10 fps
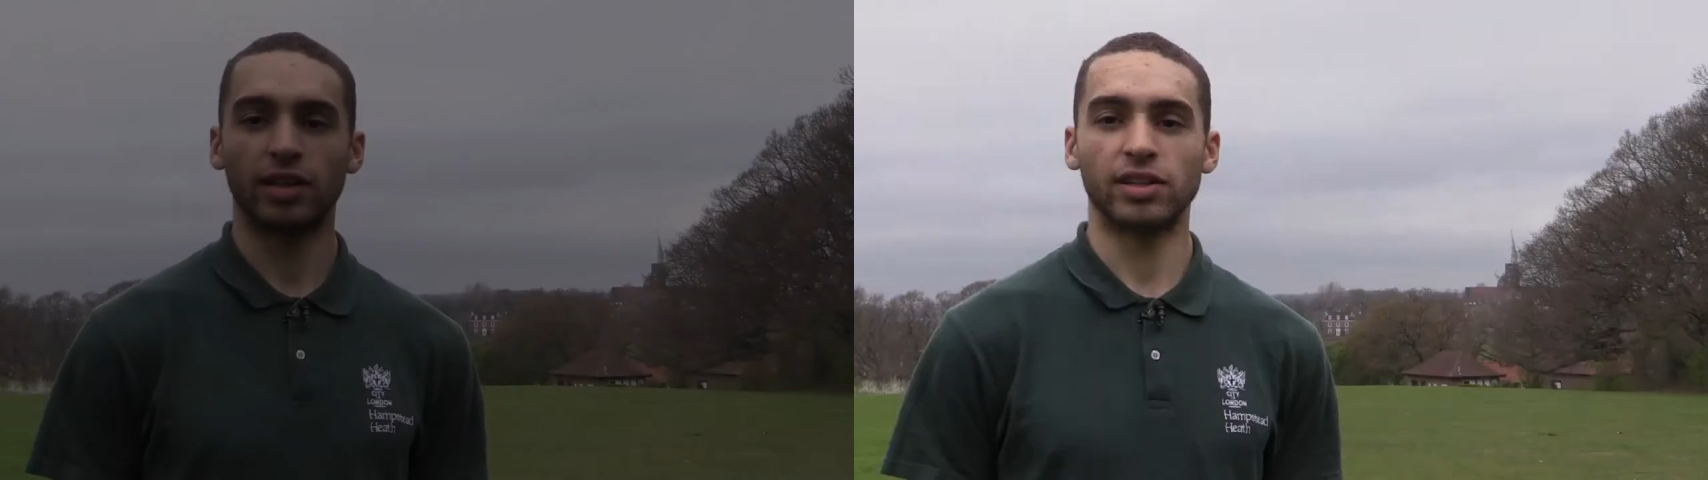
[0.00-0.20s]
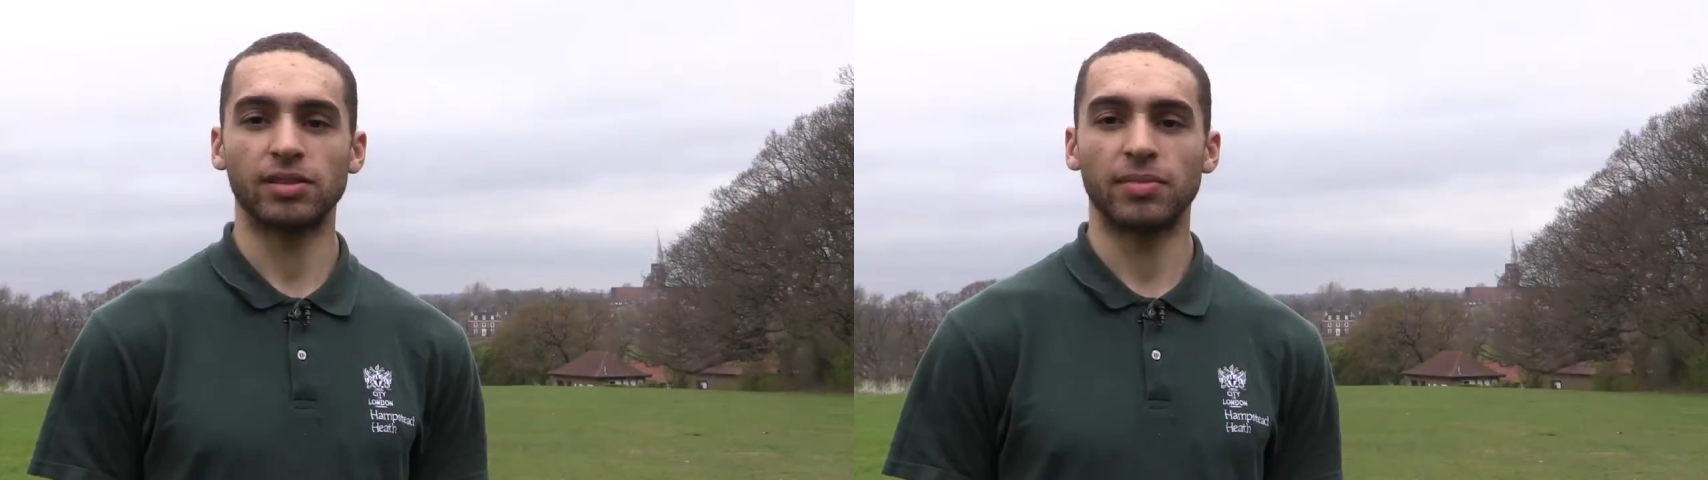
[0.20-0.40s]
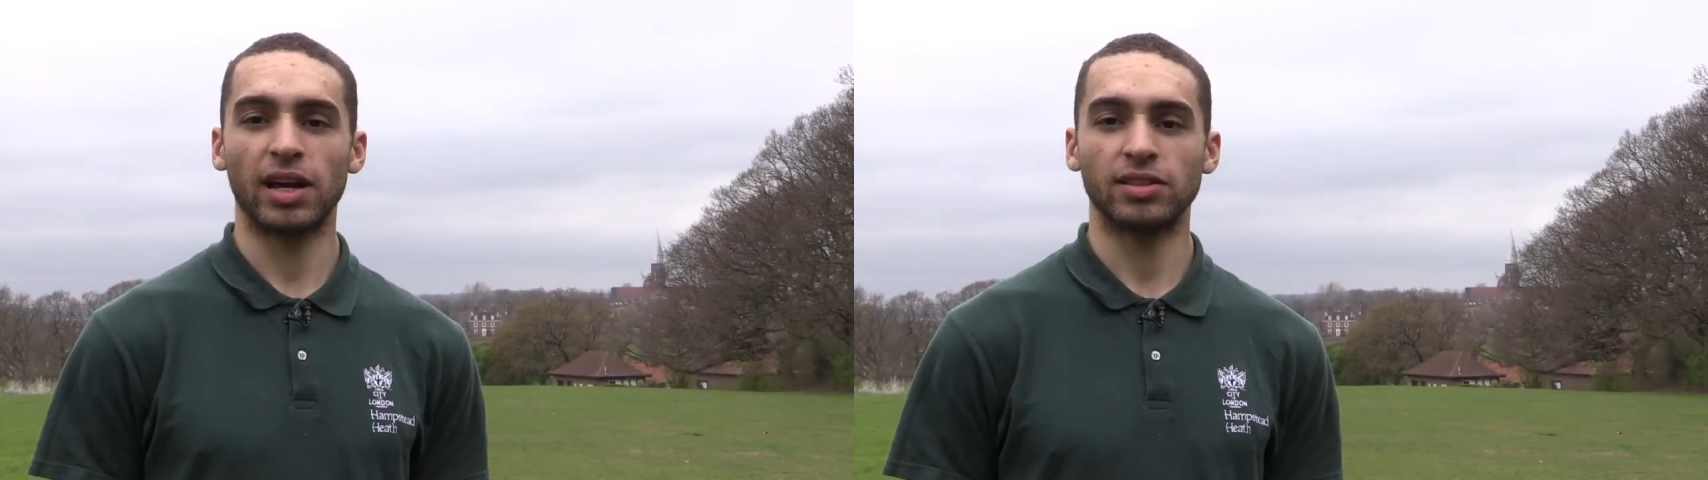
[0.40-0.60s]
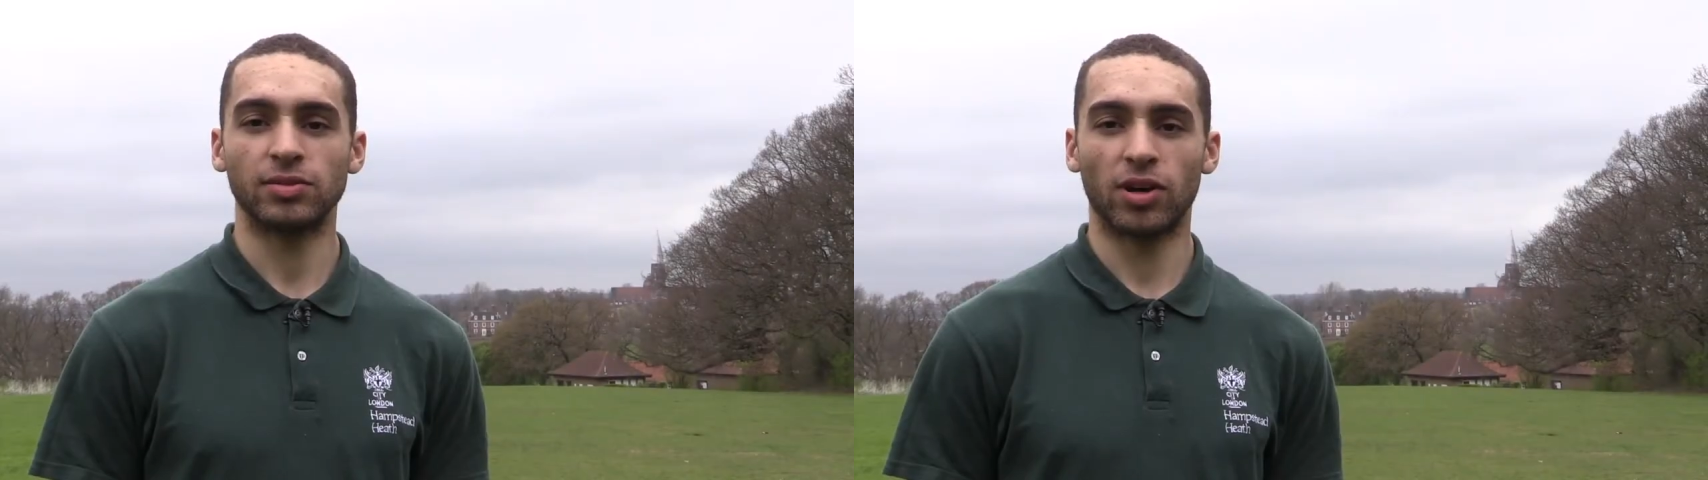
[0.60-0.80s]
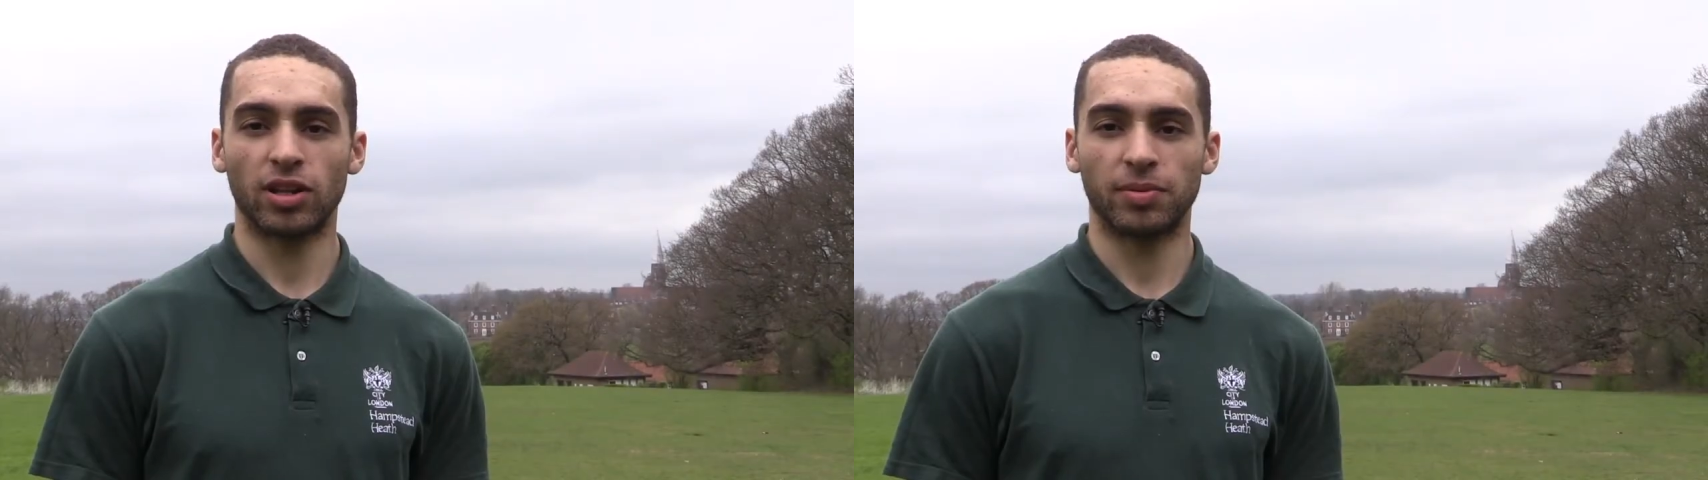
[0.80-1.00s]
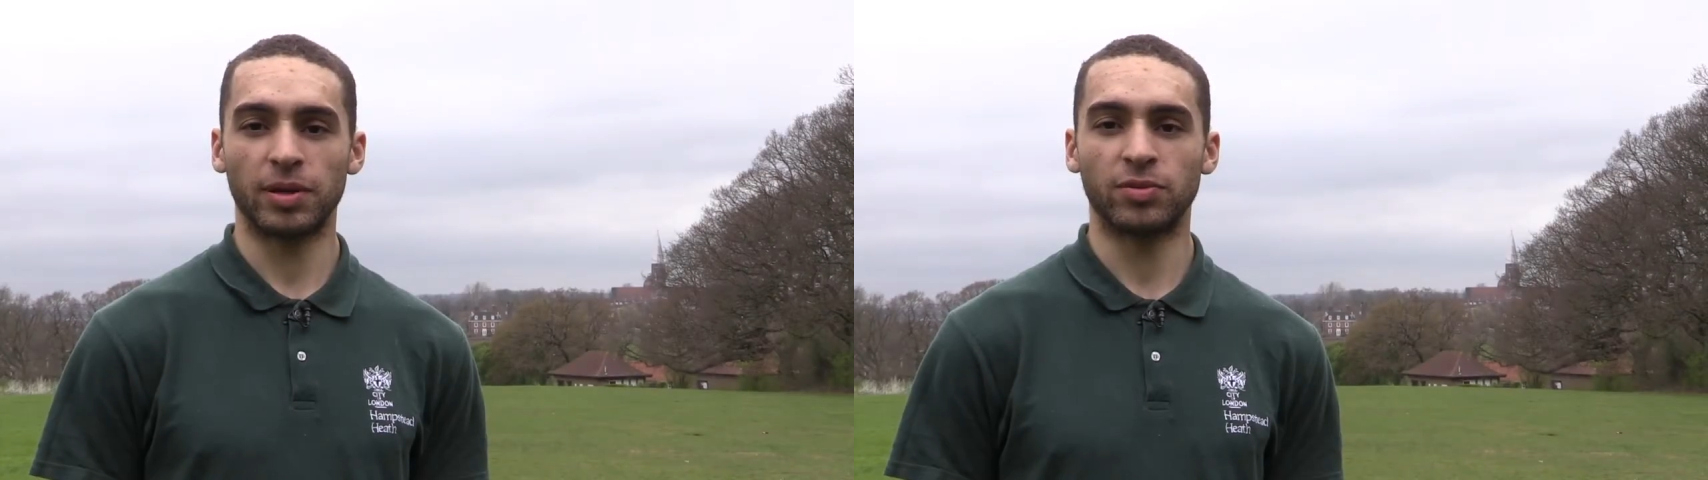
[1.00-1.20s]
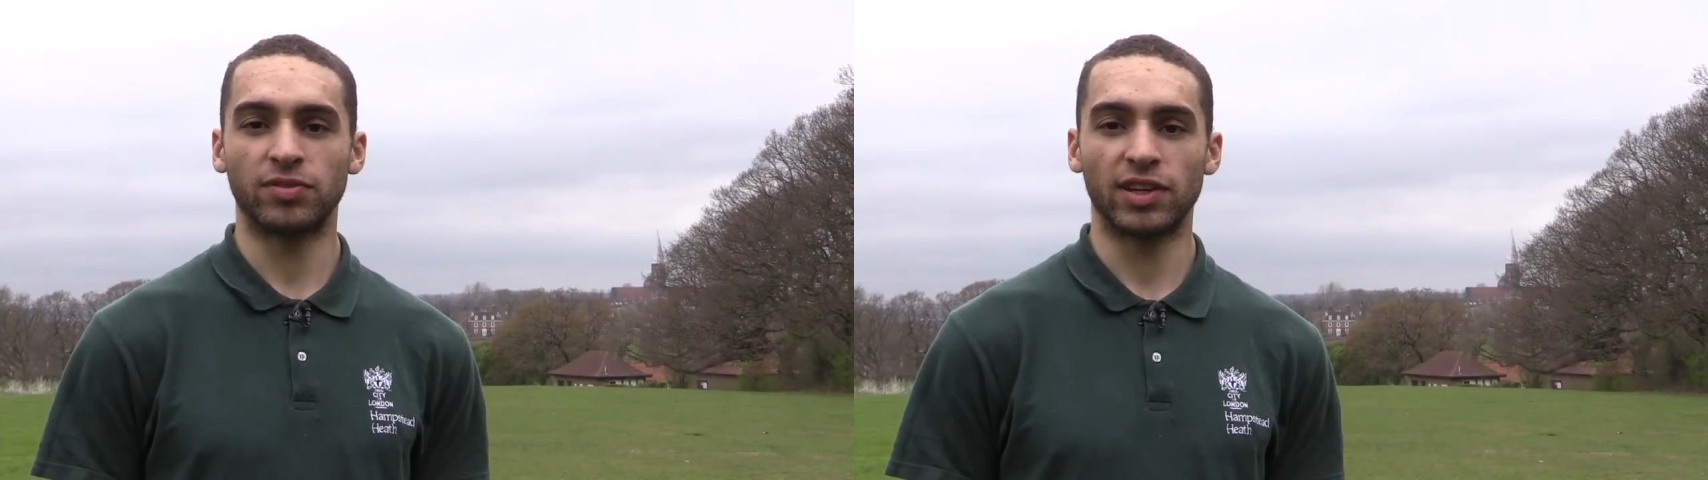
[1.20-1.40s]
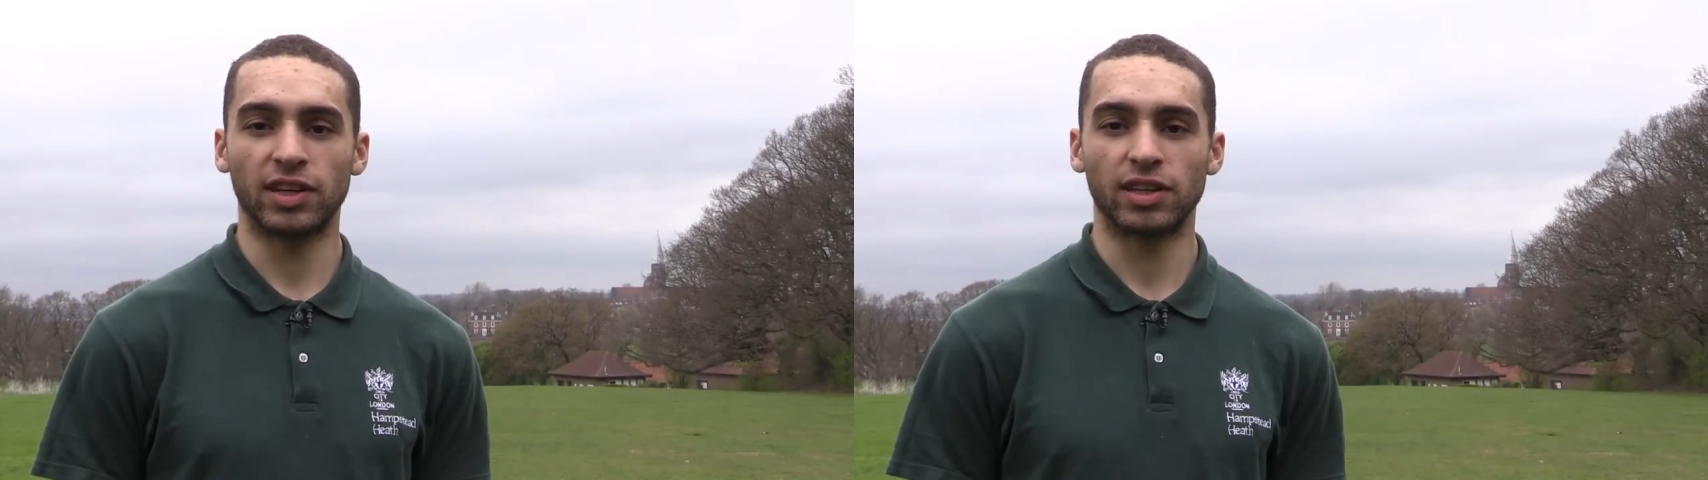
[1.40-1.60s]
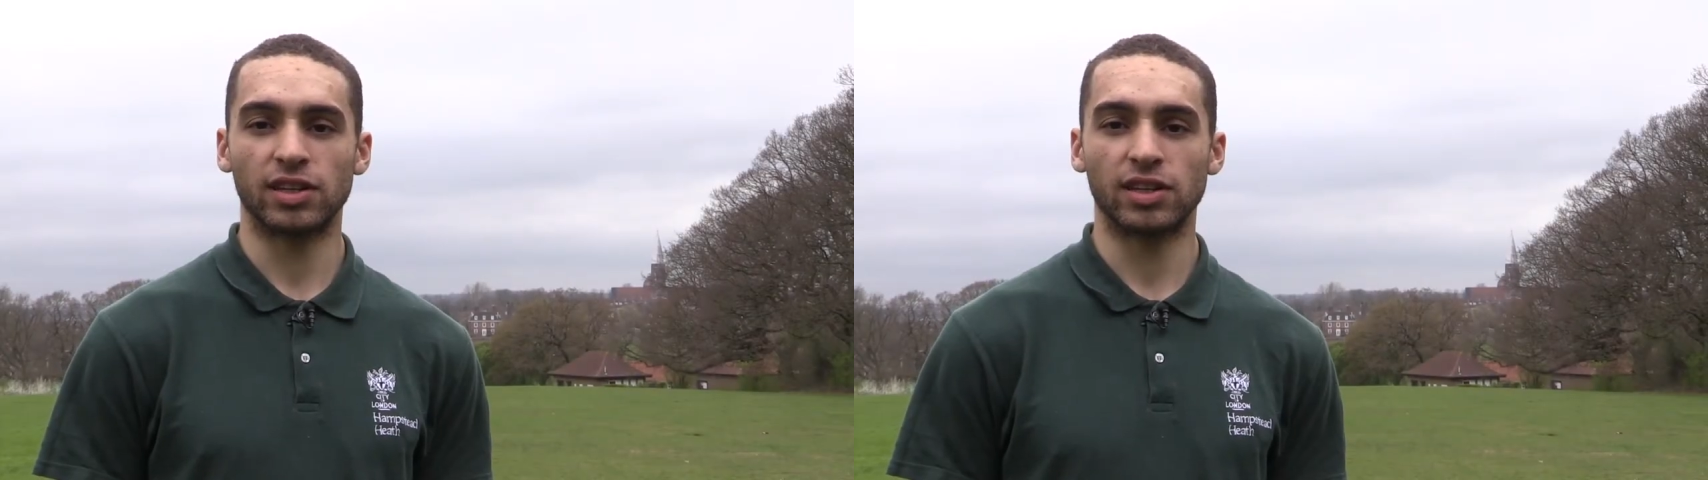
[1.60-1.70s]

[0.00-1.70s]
It doesn't matter what other people think